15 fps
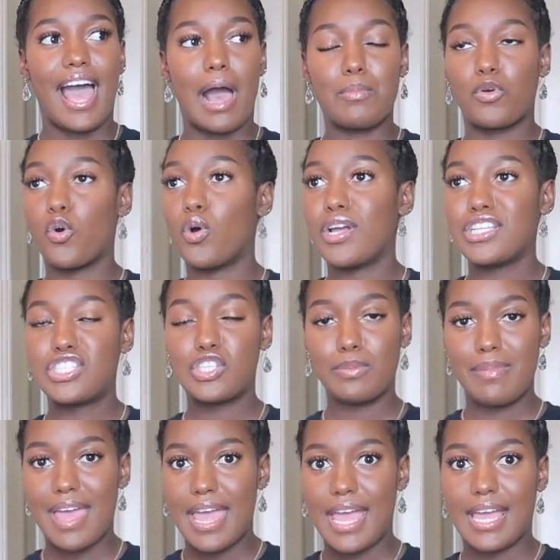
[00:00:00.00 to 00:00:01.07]
I'm going to
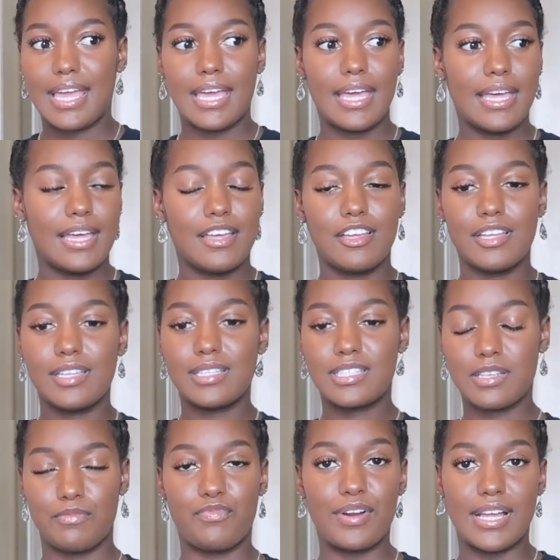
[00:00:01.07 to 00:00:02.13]
make
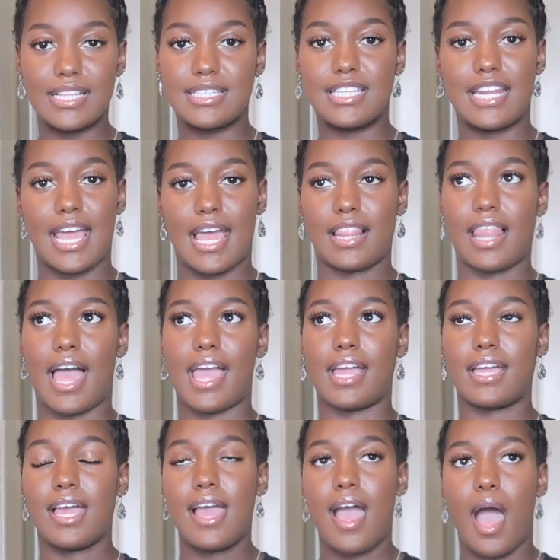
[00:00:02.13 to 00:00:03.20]
some friends today.
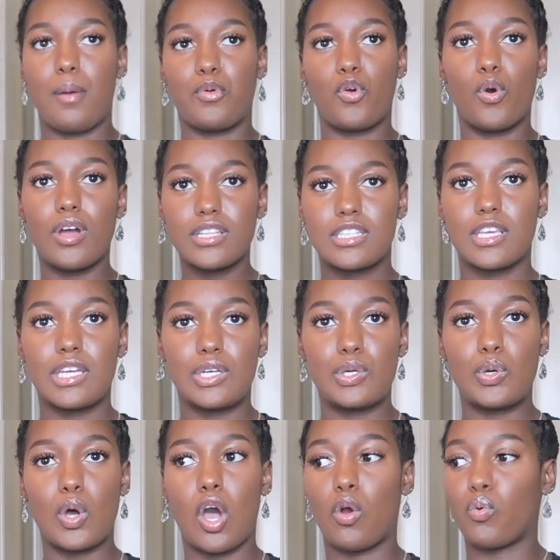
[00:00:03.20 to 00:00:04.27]
Like, I'm going
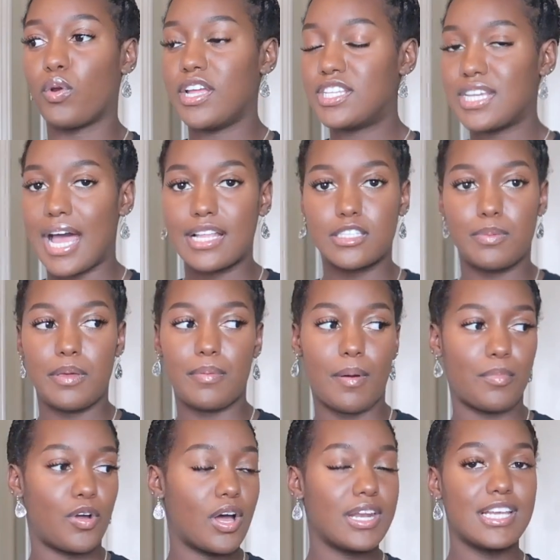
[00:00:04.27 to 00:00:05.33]
to reach out to people.
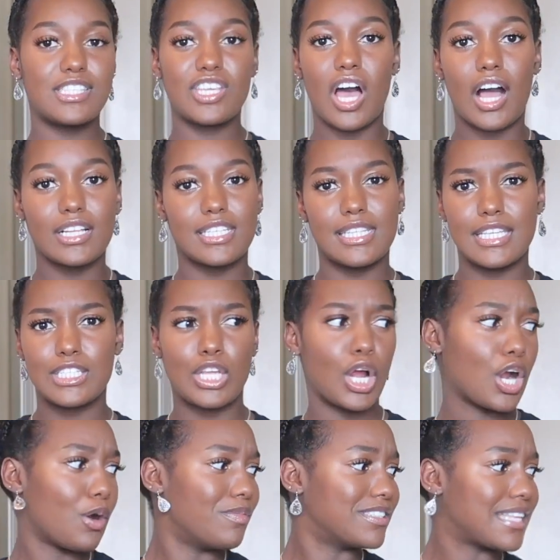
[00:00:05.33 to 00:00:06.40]
I'm going to talk to this
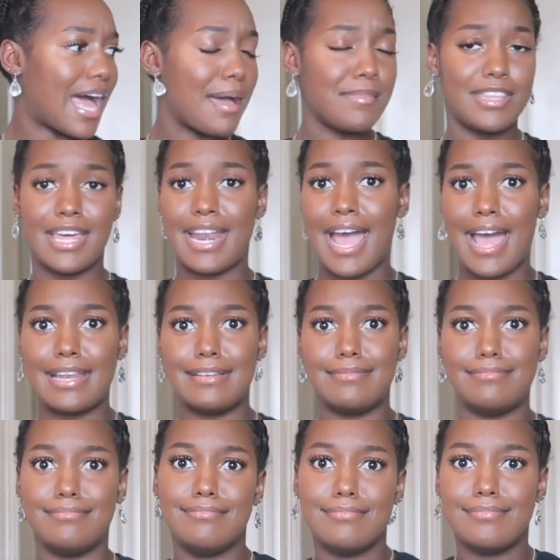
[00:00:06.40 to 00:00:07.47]
girl beside me that I
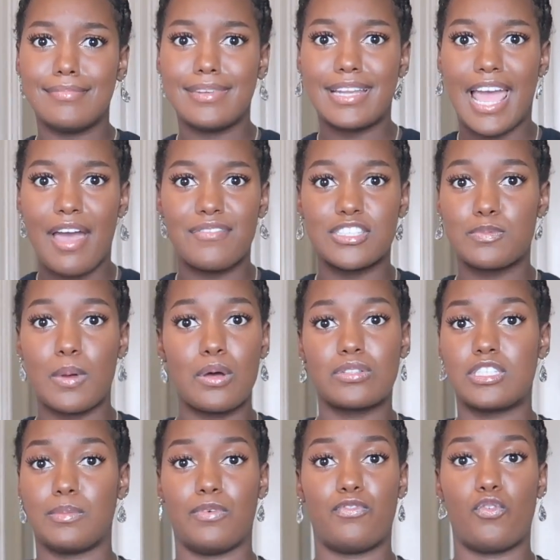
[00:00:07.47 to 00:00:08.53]
haven't
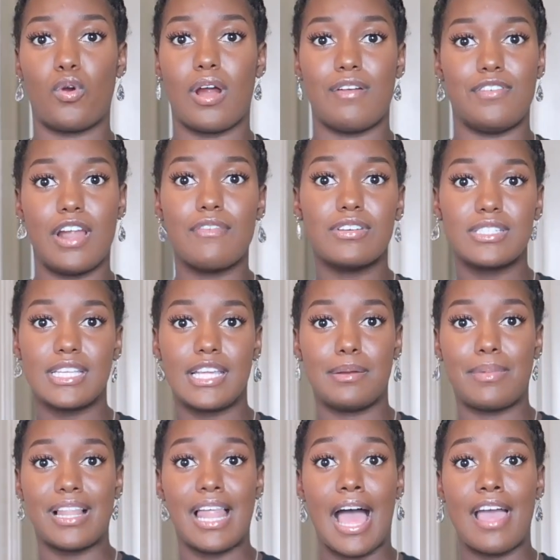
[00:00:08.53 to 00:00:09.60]
spoken to before, never seen in
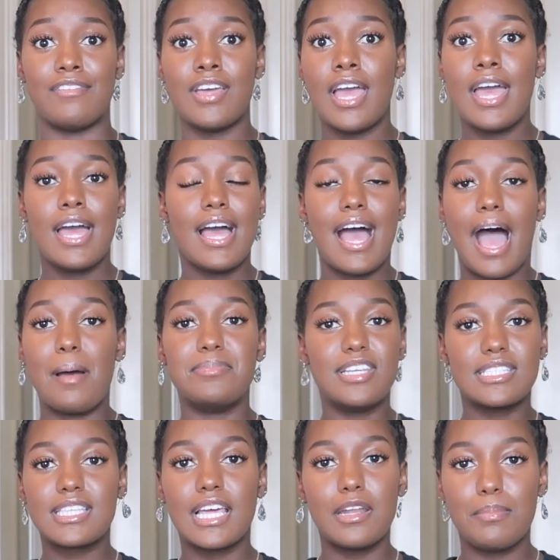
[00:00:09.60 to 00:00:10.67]
my life. I'm
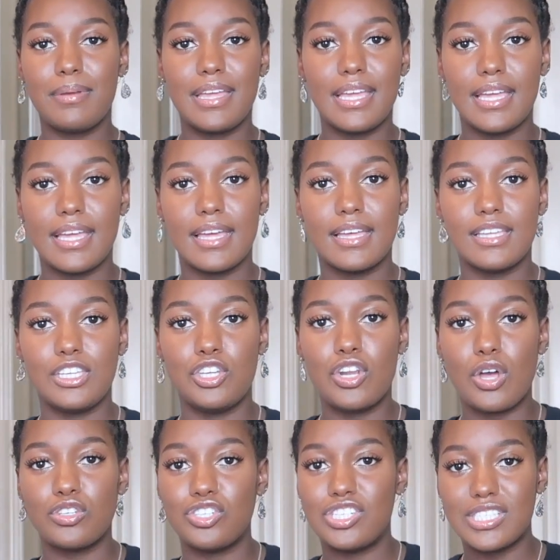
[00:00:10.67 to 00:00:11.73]
just gonna be, you
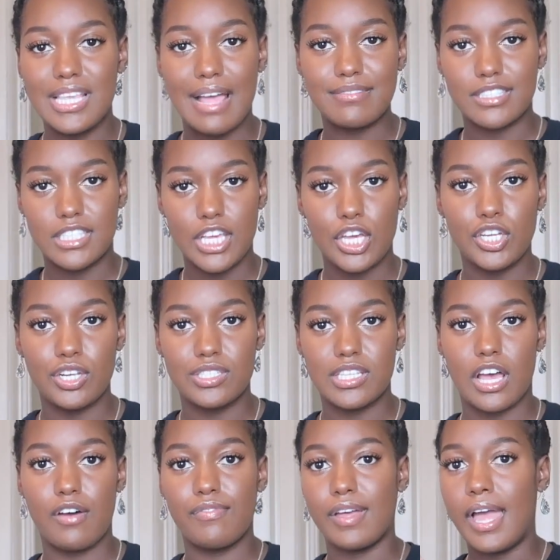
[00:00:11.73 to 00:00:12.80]
know, you just have to tell
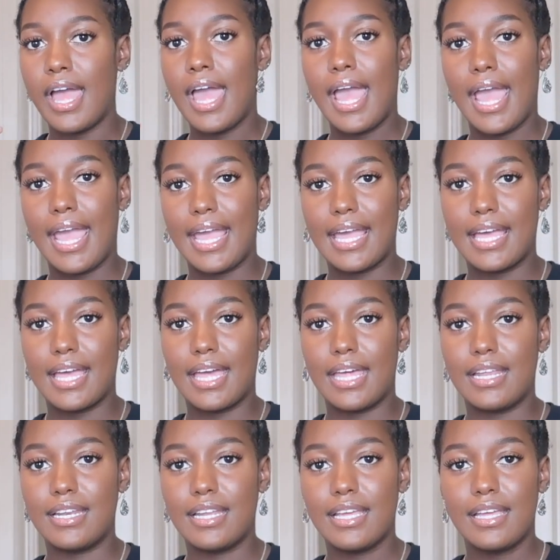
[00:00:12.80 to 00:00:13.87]
yourself,
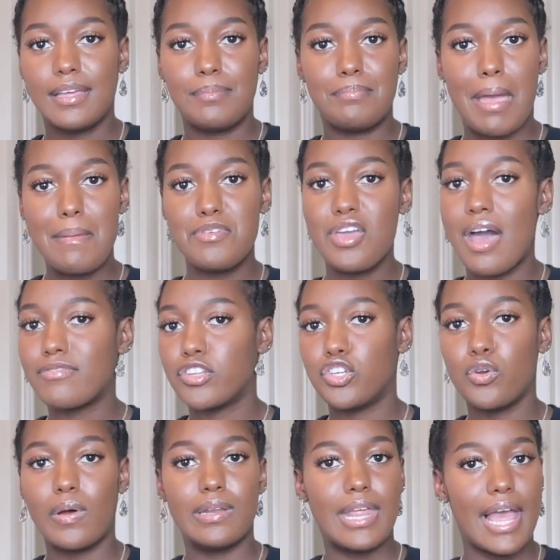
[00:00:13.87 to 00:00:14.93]
and maybe you have to
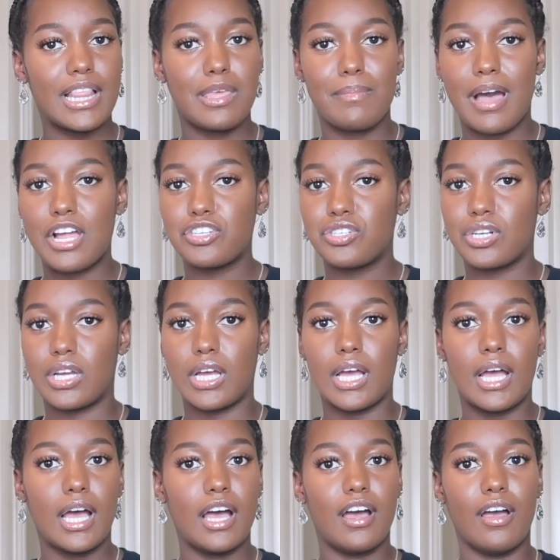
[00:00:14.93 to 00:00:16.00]
do a daily
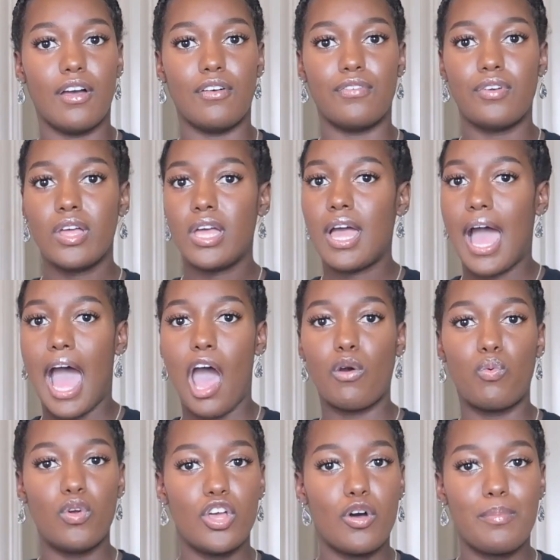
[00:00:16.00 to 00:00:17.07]
mantra of,
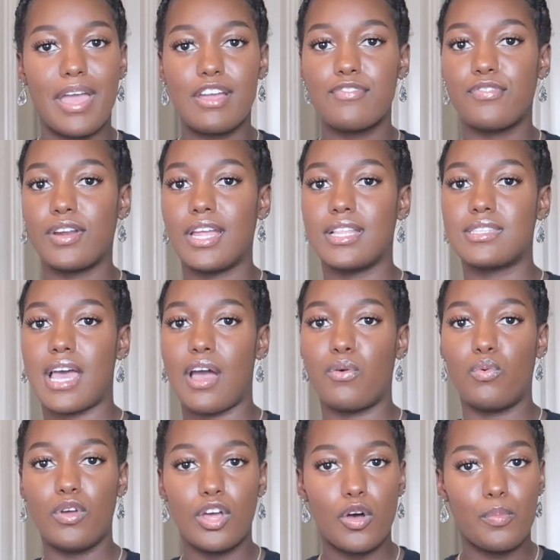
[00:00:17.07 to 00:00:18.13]
I will make friends, I
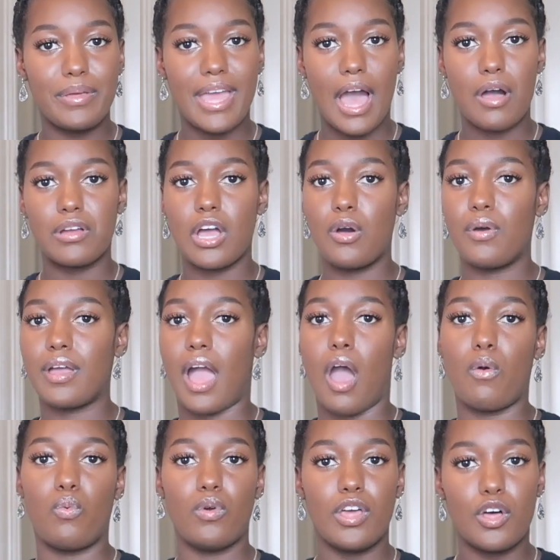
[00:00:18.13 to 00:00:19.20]
will be outgoing,
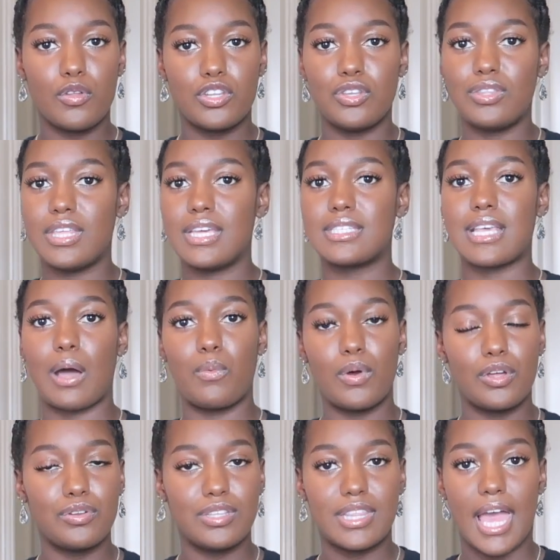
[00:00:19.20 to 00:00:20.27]
I will do this, I
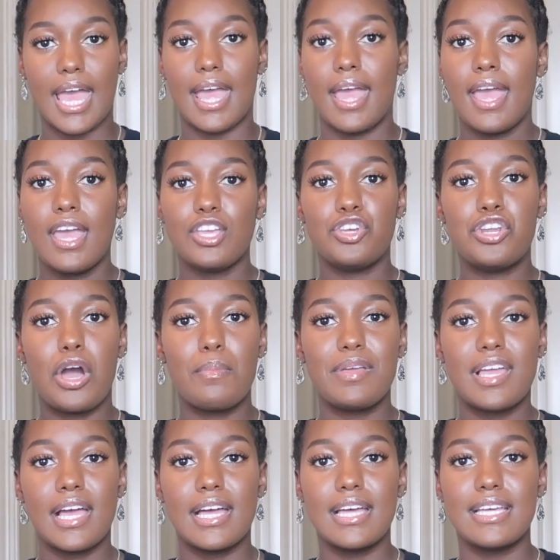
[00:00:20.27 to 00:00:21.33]
will do that. You know,
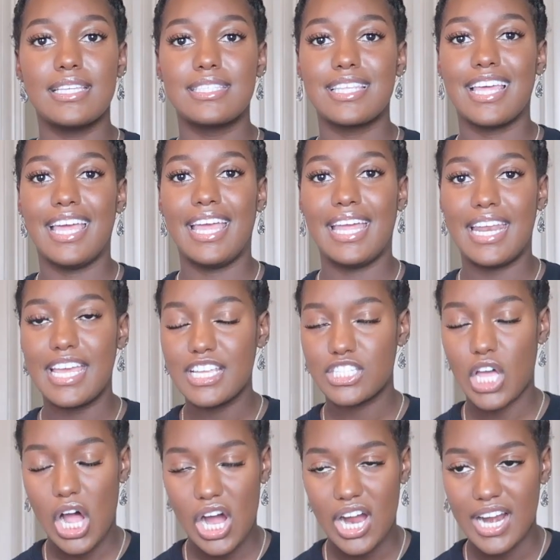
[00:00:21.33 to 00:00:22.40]
because it is
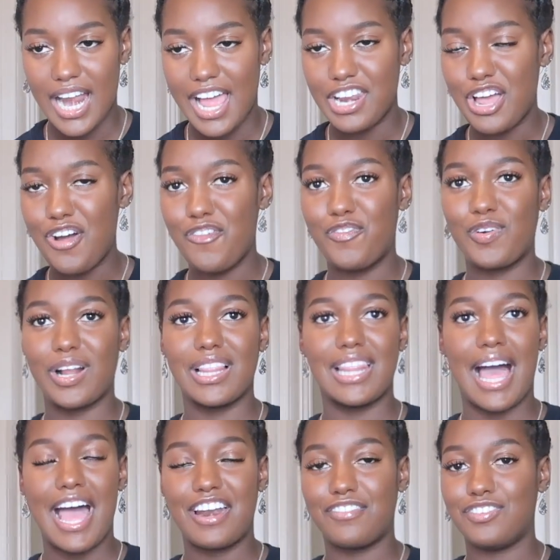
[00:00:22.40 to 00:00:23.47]
hard. I know for a
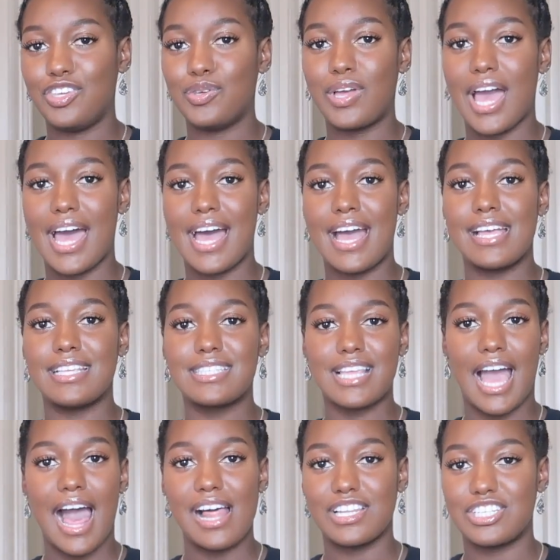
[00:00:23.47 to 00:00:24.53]
lot of you guys,
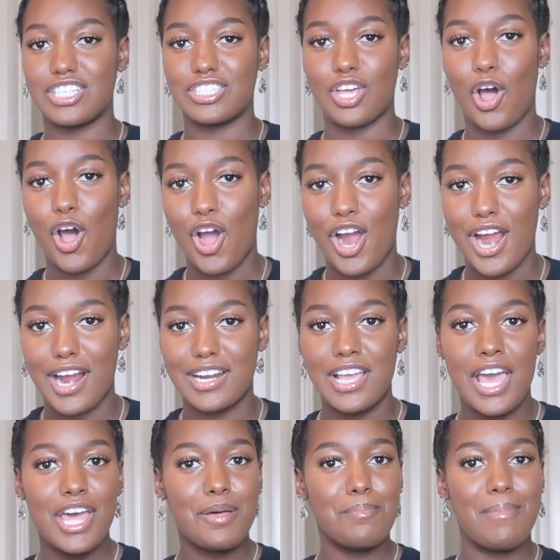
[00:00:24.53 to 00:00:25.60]
college is hard,
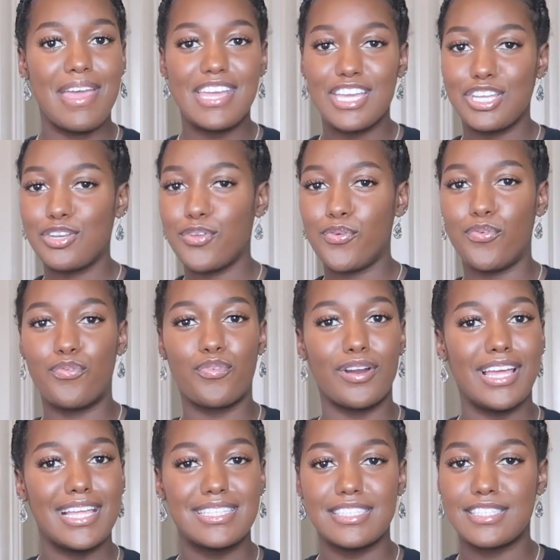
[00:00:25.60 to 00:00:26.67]
making new
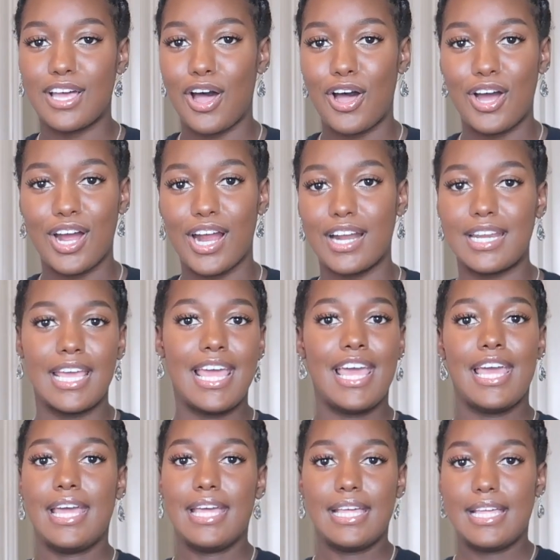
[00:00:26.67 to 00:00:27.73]
friends is hard.
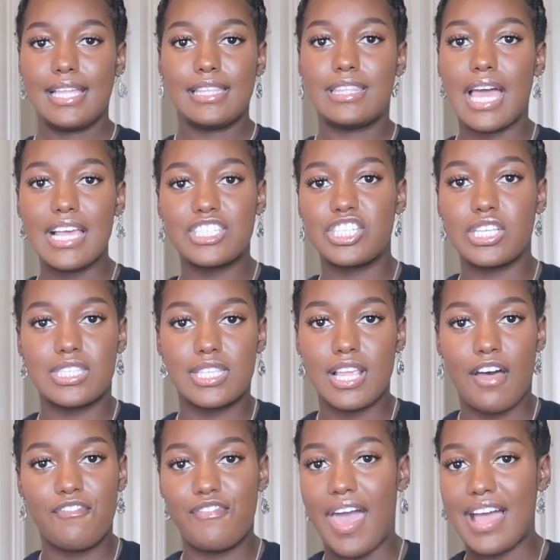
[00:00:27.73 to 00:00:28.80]
That's just
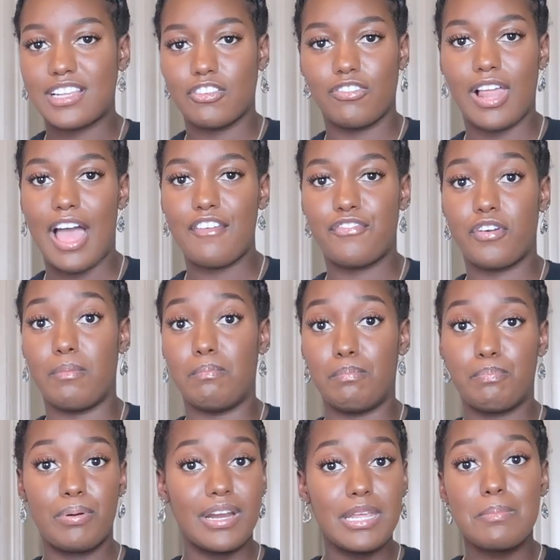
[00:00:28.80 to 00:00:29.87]
a fact of life for
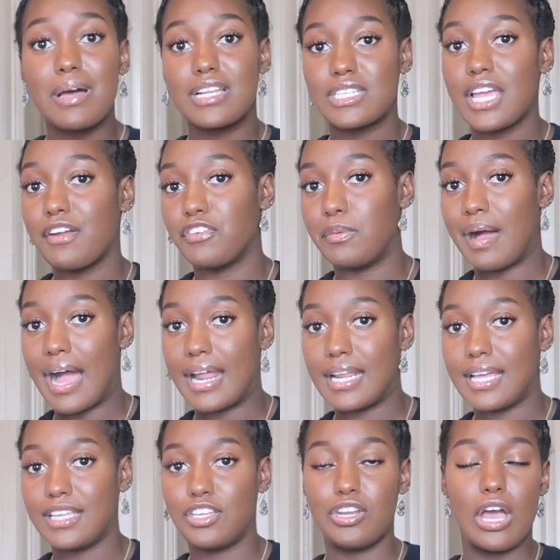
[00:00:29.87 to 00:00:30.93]
pretty much
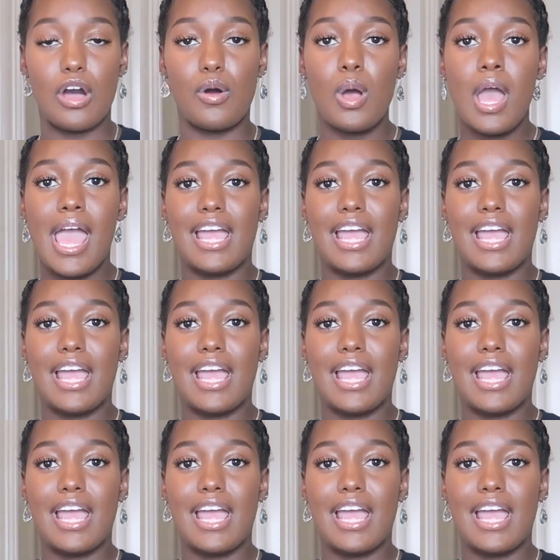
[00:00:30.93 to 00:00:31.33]
everybody, you know?